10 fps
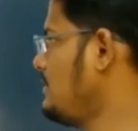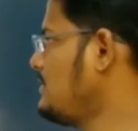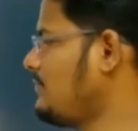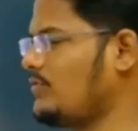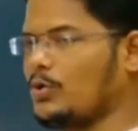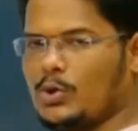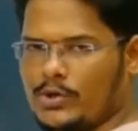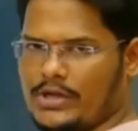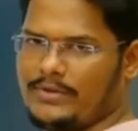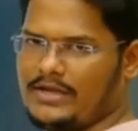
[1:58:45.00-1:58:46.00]
the
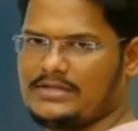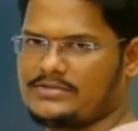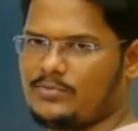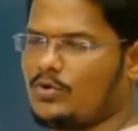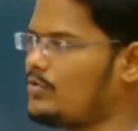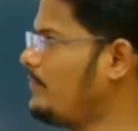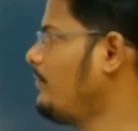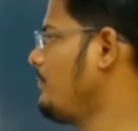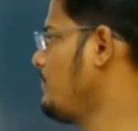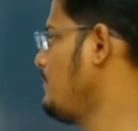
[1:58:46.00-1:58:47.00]
photochemical smoke.
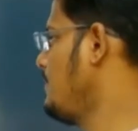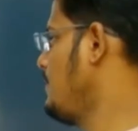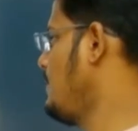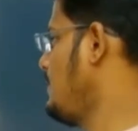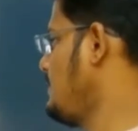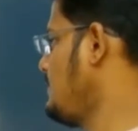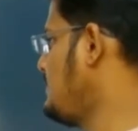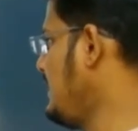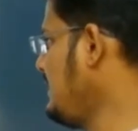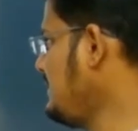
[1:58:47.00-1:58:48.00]

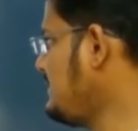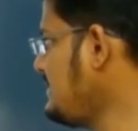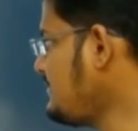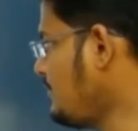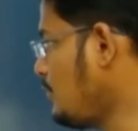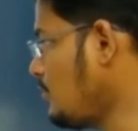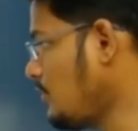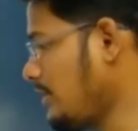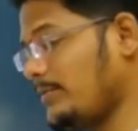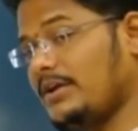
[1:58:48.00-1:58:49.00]
Then this
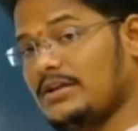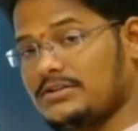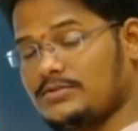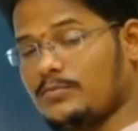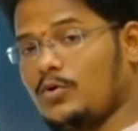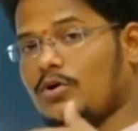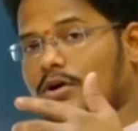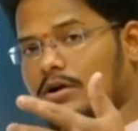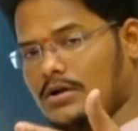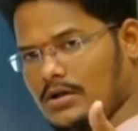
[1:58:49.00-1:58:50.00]
photochemical smoke
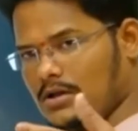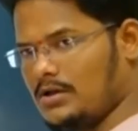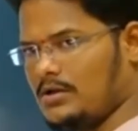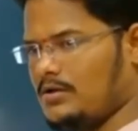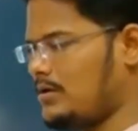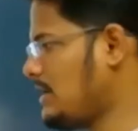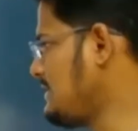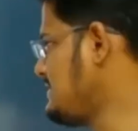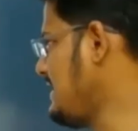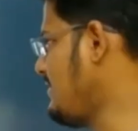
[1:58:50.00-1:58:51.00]

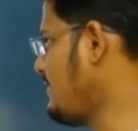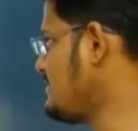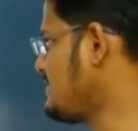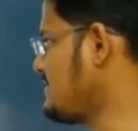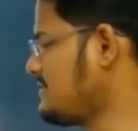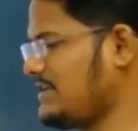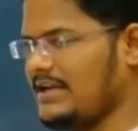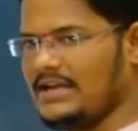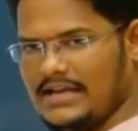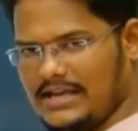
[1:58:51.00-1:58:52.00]
consequences,
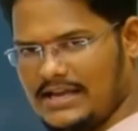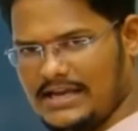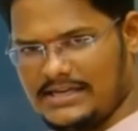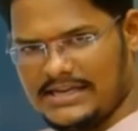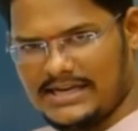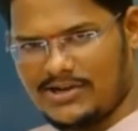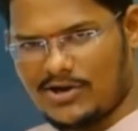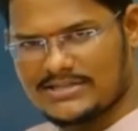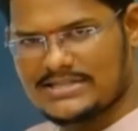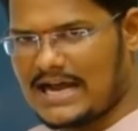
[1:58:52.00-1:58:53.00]
it can
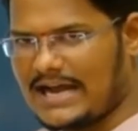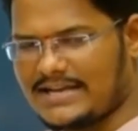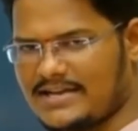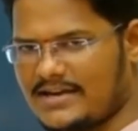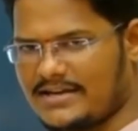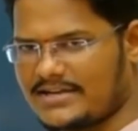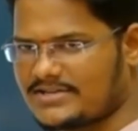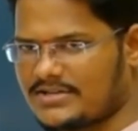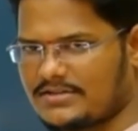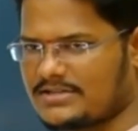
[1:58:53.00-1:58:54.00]
cause the eye irritation, this